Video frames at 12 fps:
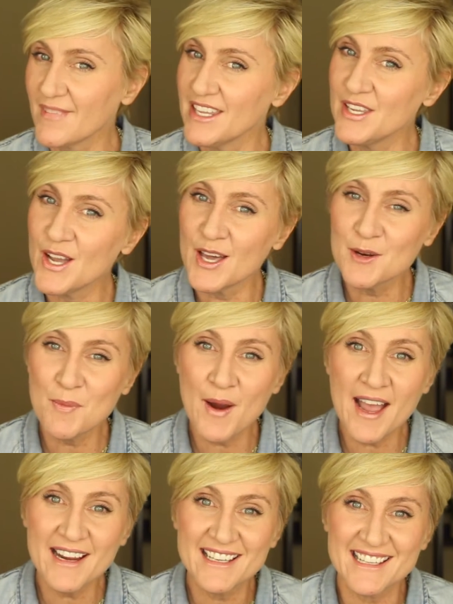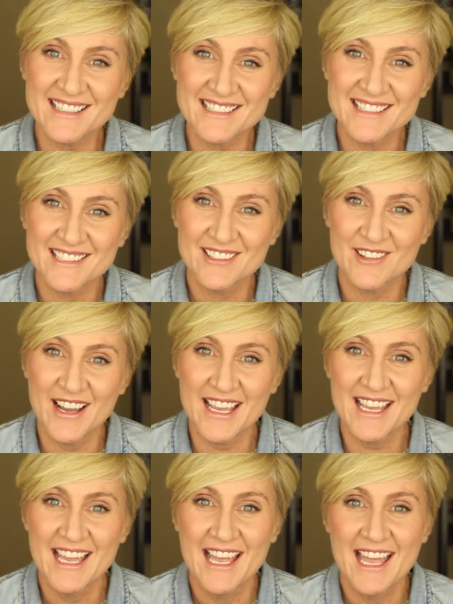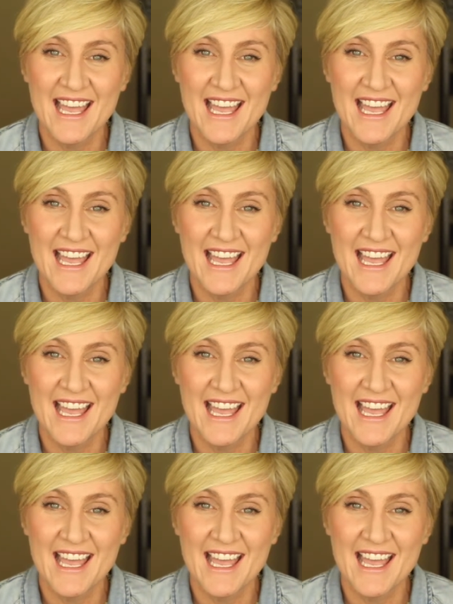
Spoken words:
You got to practice, right?